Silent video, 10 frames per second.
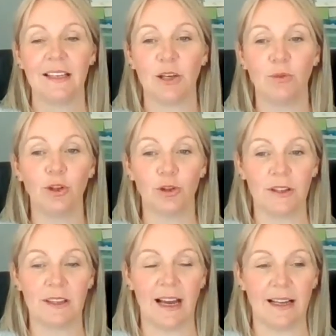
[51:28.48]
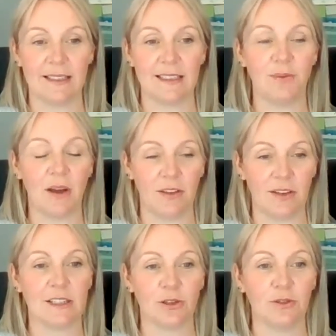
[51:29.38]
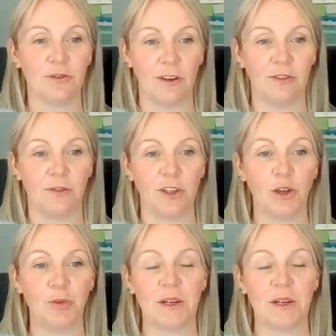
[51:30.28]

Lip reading: So look at that and see whether it's a good fit for you,